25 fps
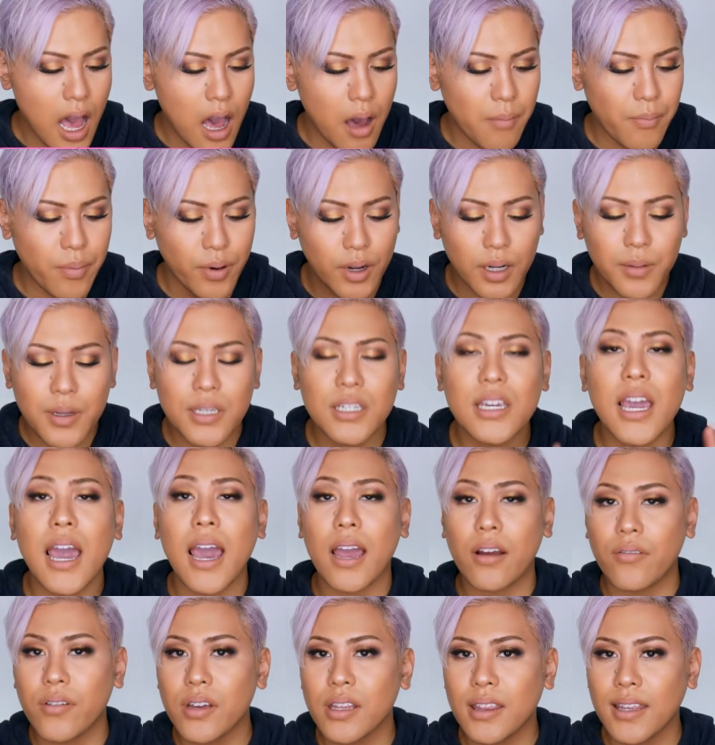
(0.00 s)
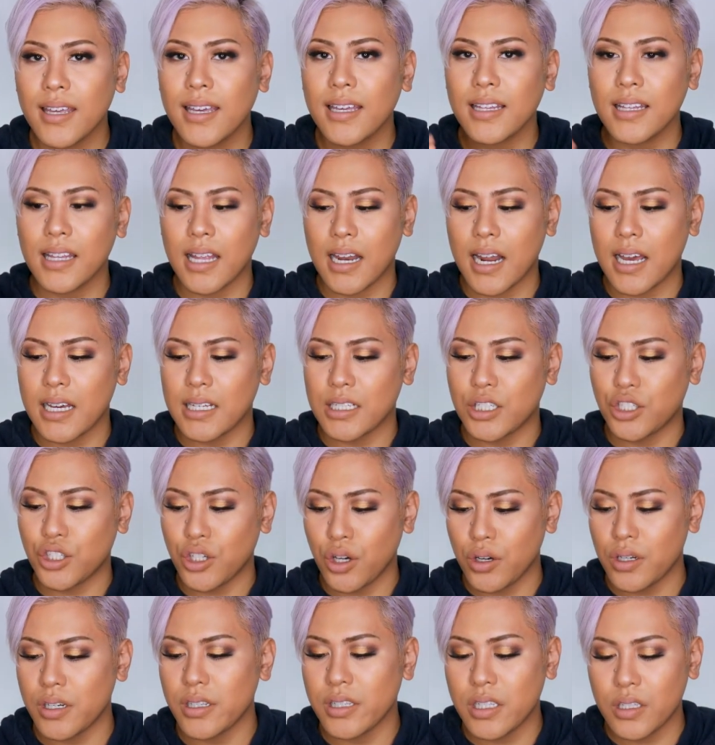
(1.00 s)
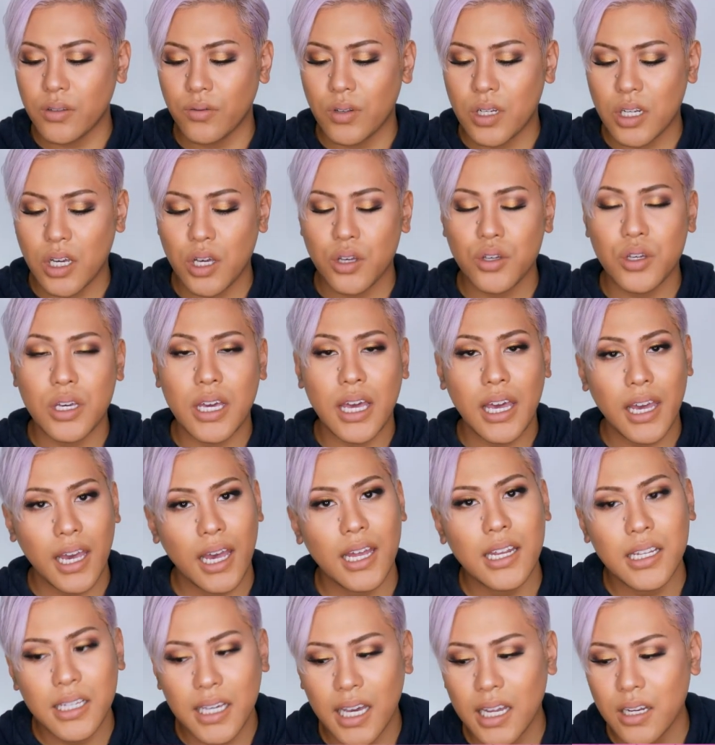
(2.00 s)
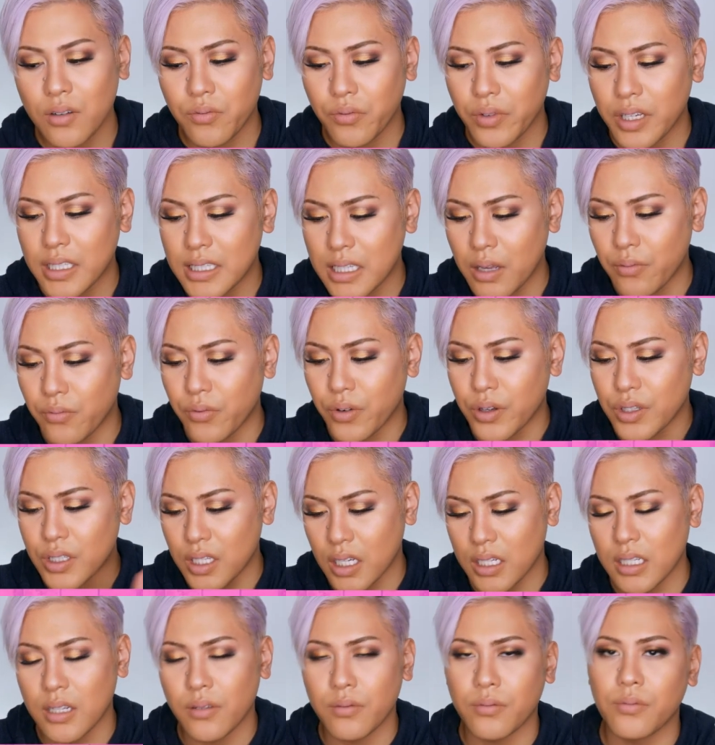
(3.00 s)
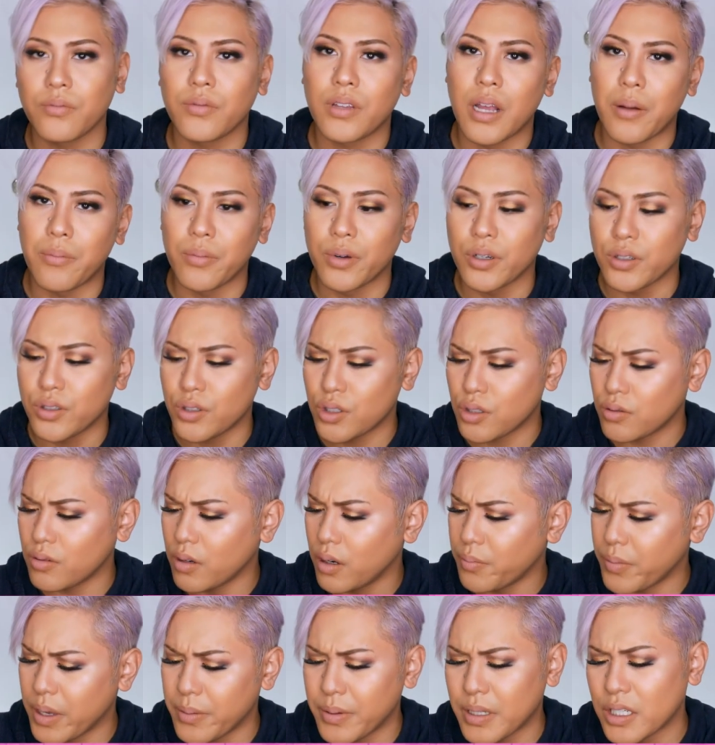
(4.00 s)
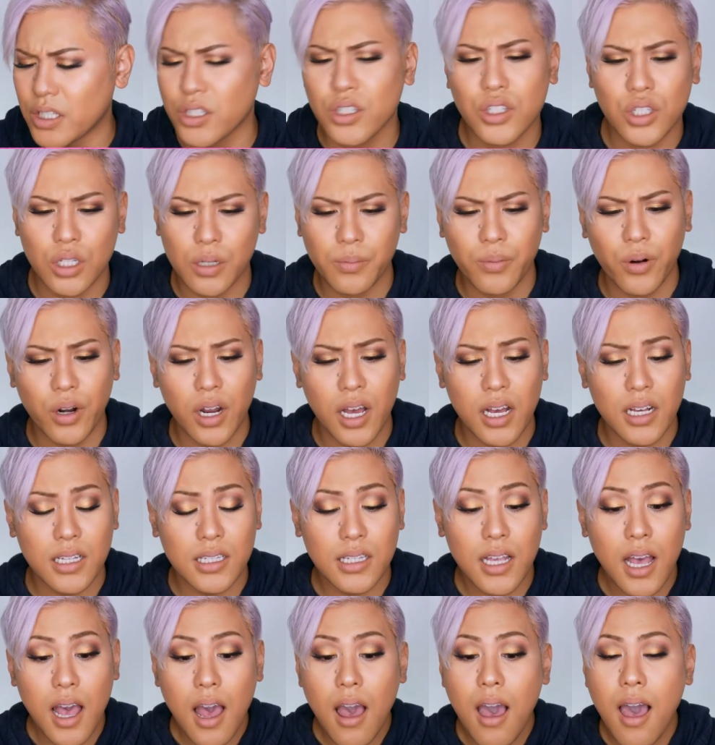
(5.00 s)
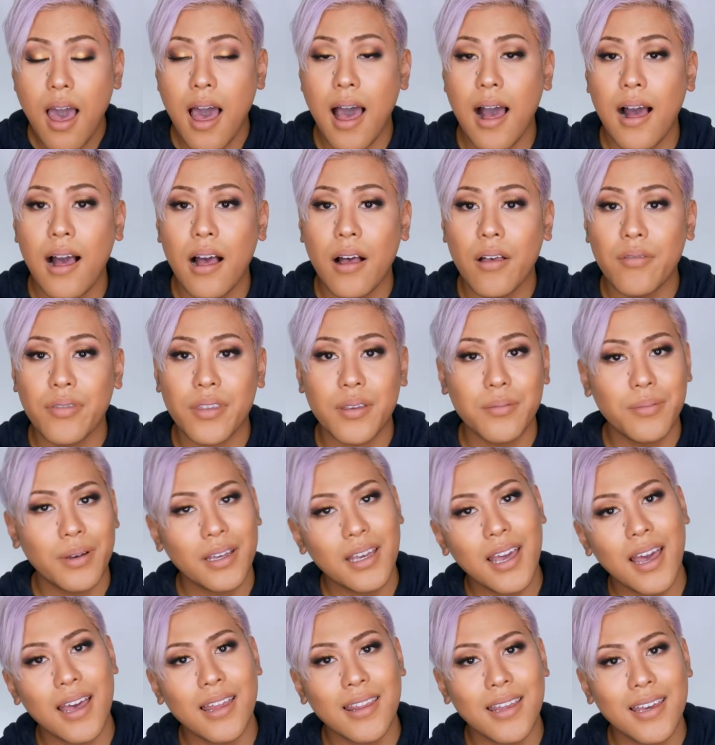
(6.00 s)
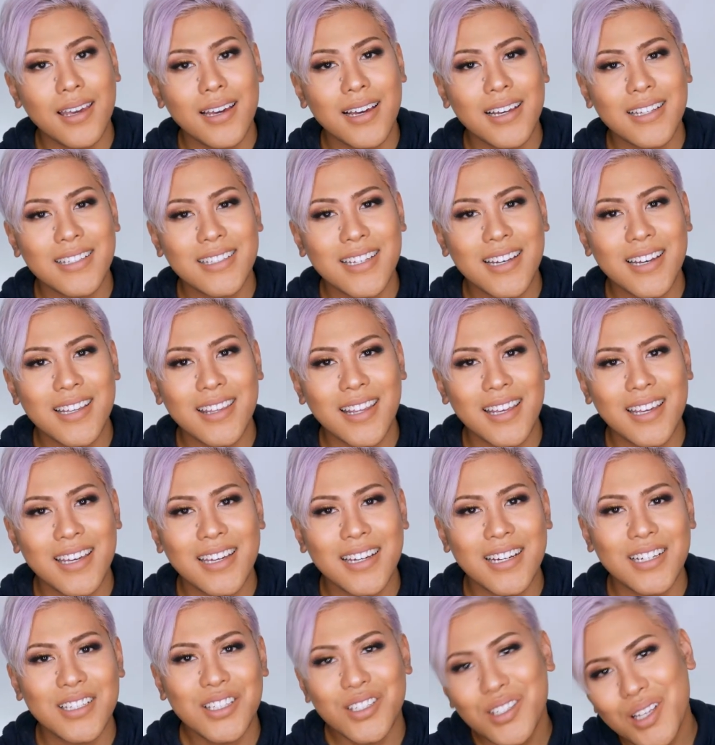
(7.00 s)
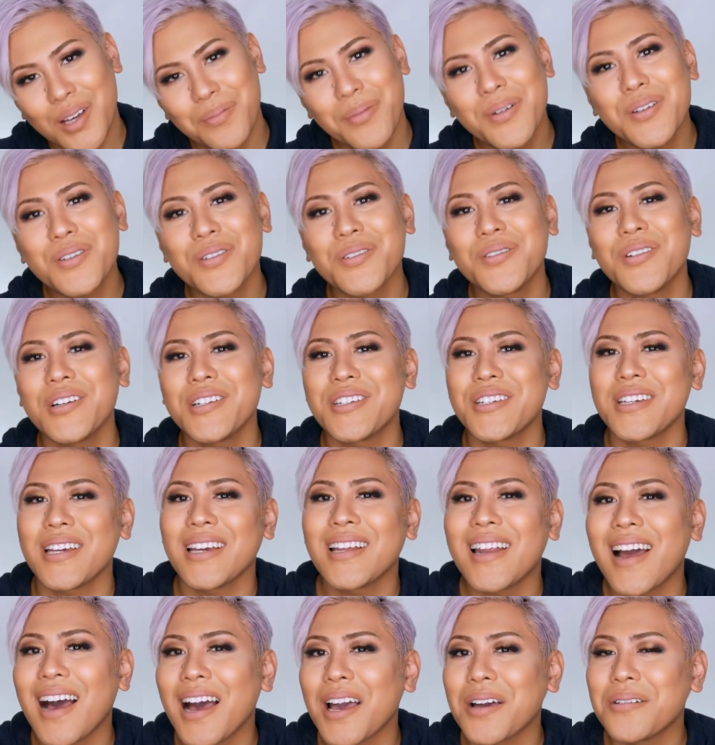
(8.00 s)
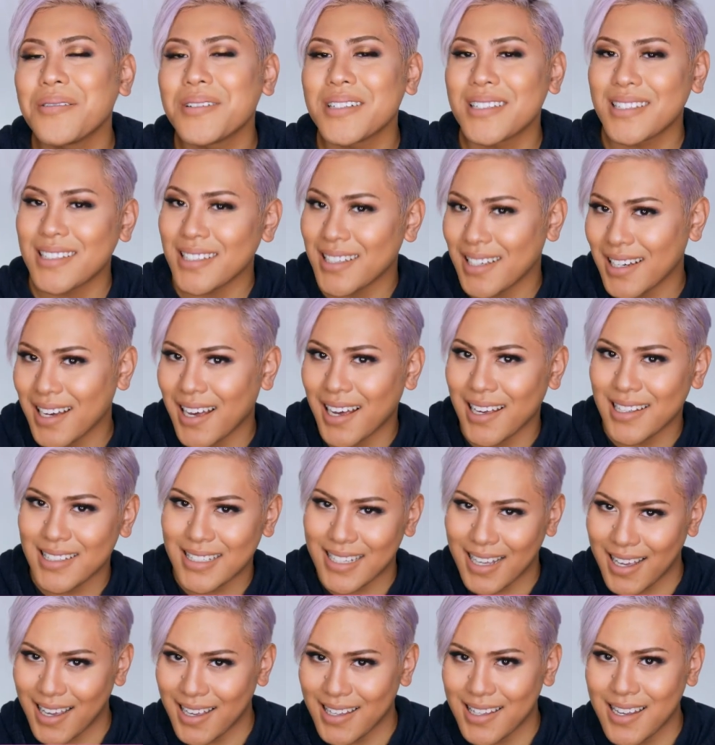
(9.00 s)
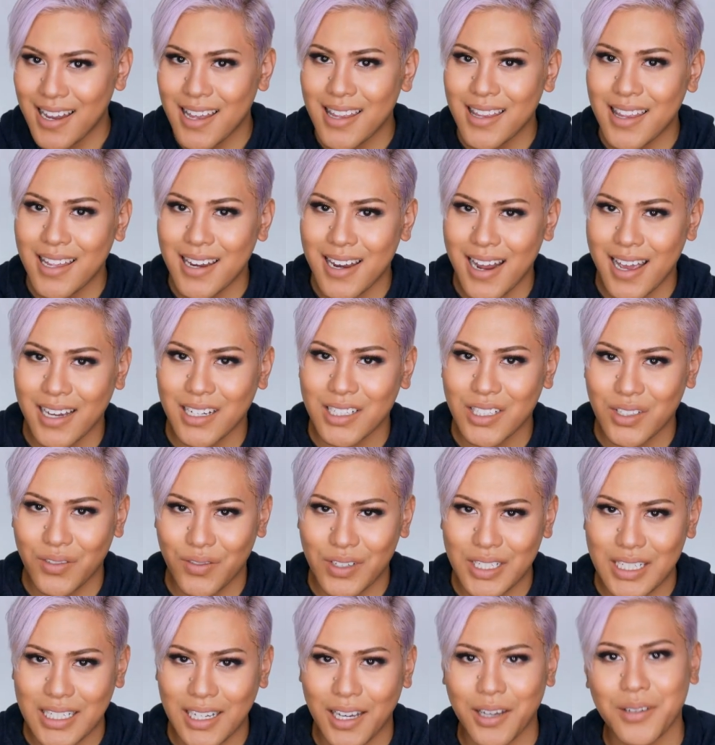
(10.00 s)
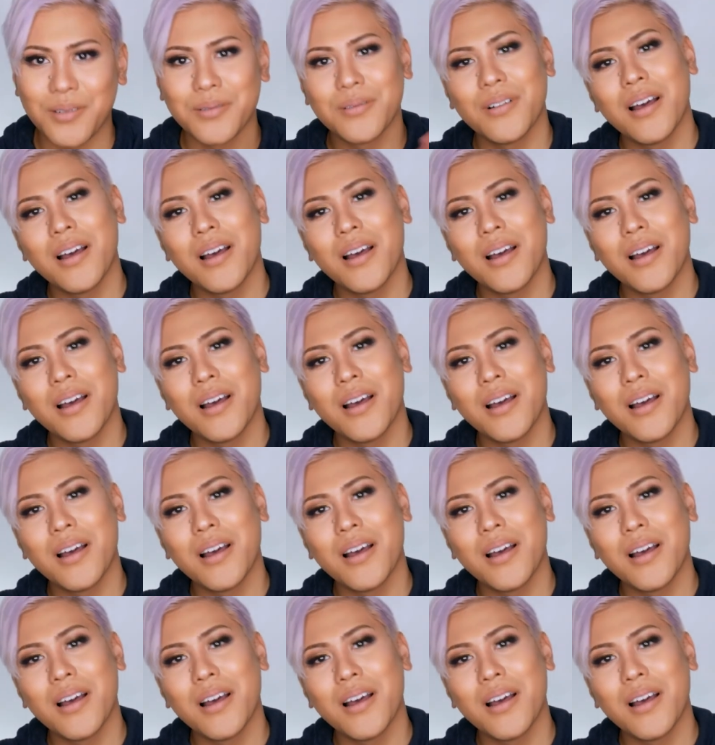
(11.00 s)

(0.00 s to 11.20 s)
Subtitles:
Pretty much everything that I showed in this video you can get, except for a certain number, or maybe just 2 products. But yeah, there you guys go. Thank you guys so much for watching, and I will see you guys in the next video.